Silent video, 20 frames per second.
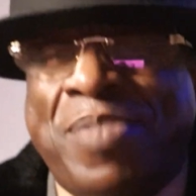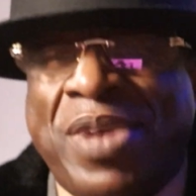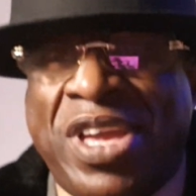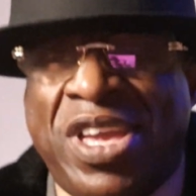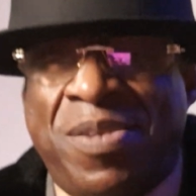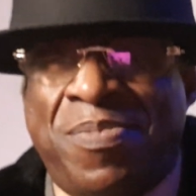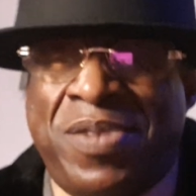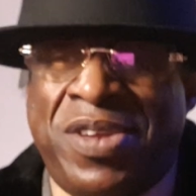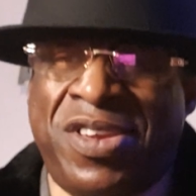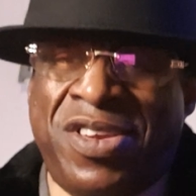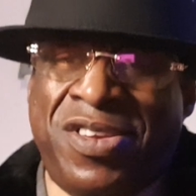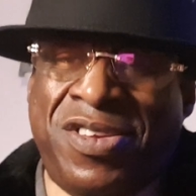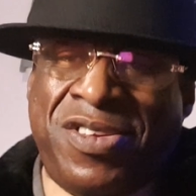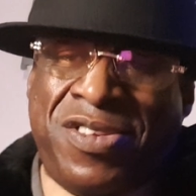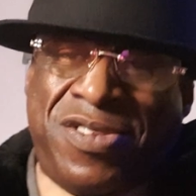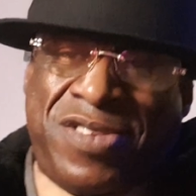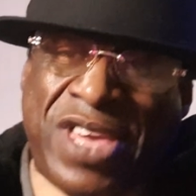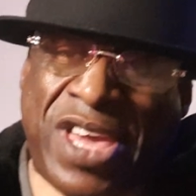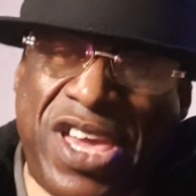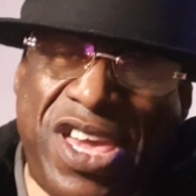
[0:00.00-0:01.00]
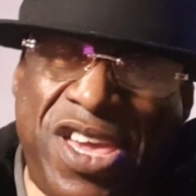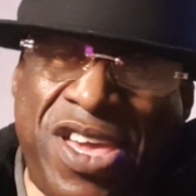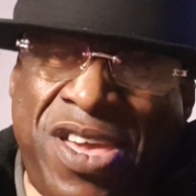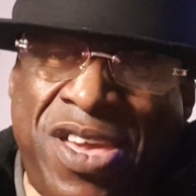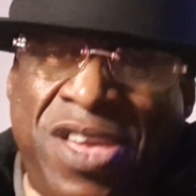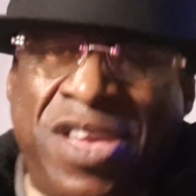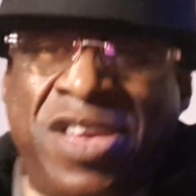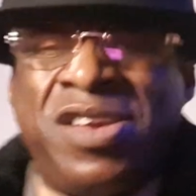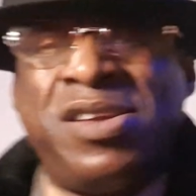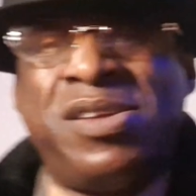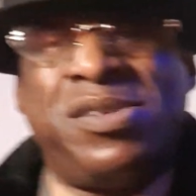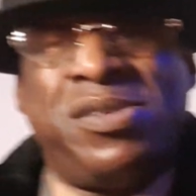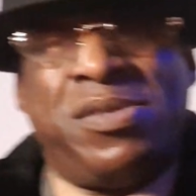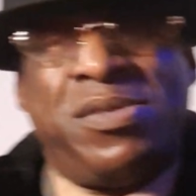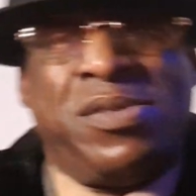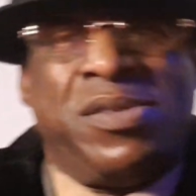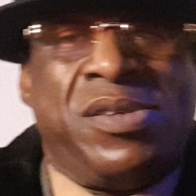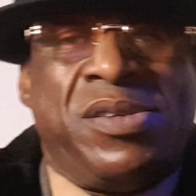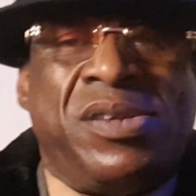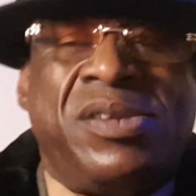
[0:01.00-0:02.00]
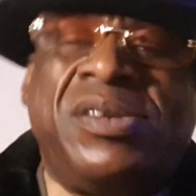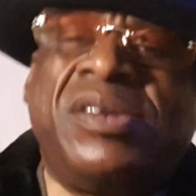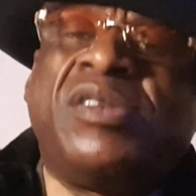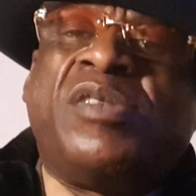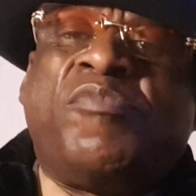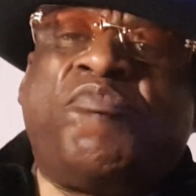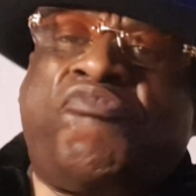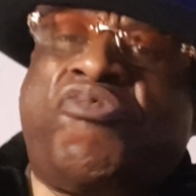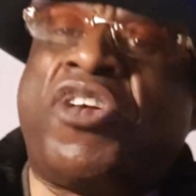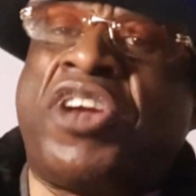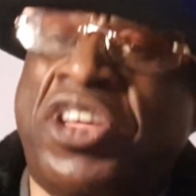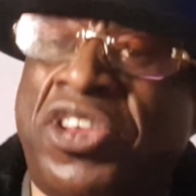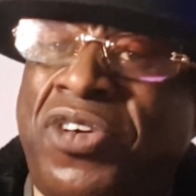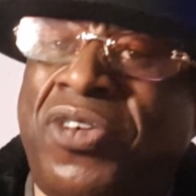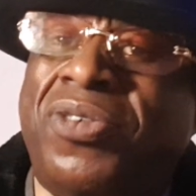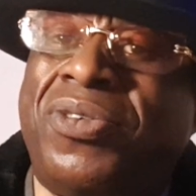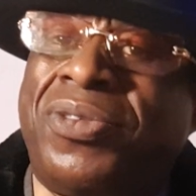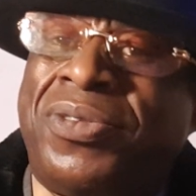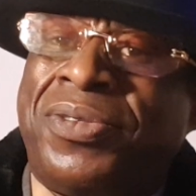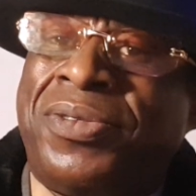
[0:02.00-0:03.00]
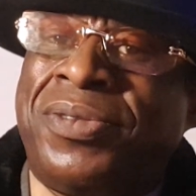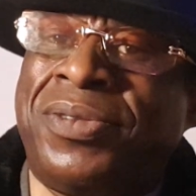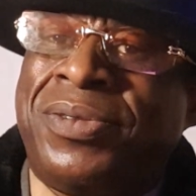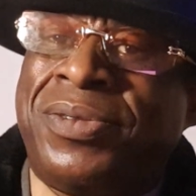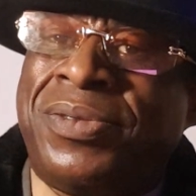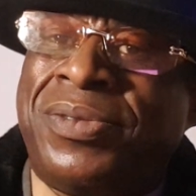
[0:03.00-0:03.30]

baby, is, hey, bring it on.